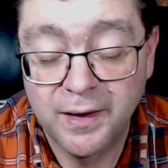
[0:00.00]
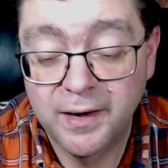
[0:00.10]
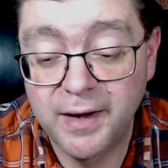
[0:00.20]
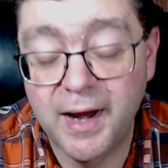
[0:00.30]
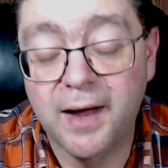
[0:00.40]

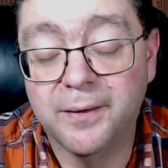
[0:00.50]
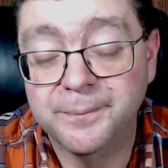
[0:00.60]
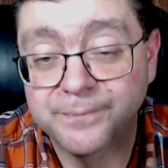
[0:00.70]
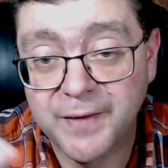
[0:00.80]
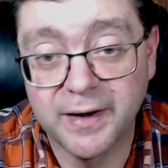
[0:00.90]
Now,
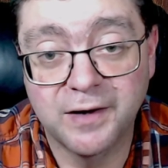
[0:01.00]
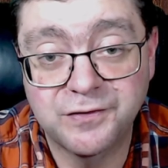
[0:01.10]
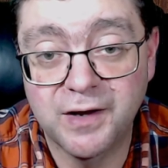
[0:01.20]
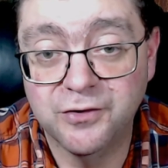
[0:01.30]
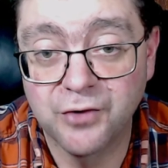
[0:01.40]
like I
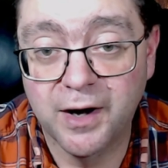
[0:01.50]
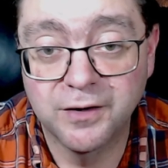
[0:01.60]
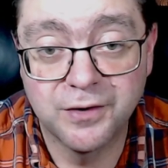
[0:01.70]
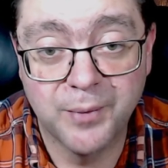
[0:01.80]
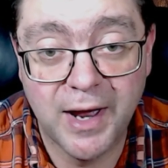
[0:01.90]
said, dry your
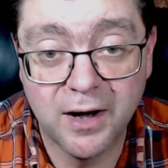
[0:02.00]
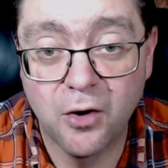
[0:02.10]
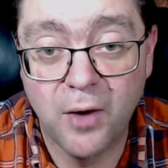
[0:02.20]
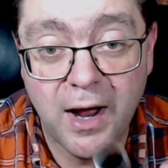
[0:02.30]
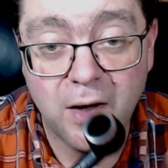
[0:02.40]

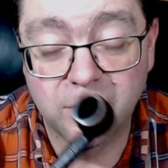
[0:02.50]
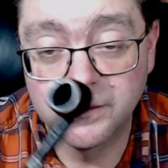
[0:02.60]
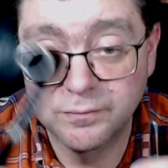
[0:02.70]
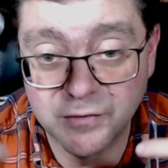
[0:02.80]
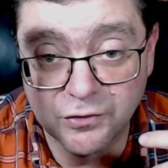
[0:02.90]
tobacco out.
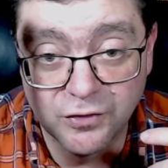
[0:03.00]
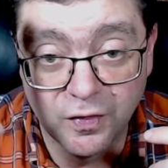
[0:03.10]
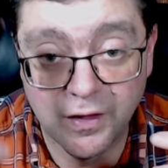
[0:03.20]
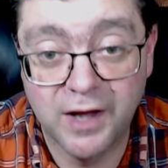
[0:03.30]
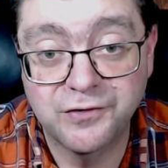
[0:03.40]
There's
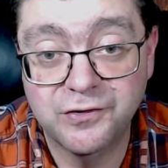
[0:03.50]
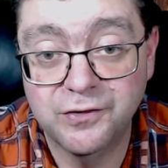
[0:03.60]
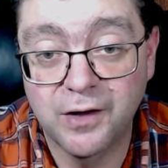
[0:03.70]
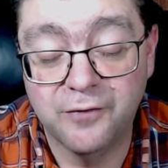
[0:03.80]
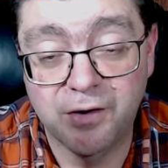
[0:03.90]
less
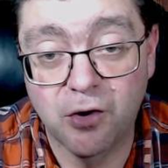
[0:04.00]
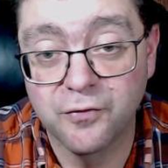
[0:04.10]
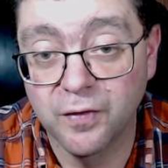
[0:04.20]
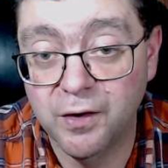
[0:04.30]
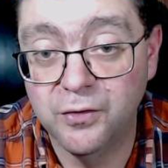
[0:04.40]
of an
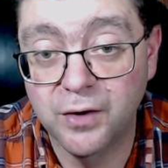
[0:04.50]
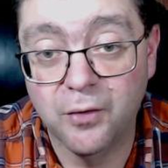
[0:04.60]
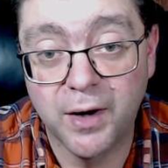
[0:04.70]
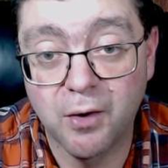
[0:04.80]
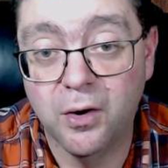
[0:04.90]
overload
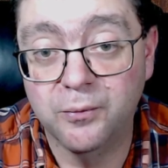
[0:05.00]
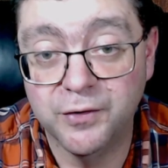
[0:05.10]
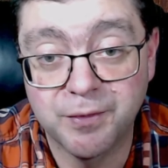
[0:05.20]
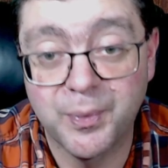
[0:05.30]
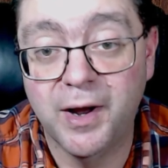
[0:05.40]
going on
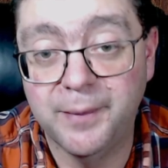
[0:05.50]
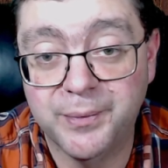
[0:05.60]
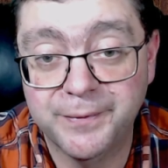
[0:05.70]
with the pipe.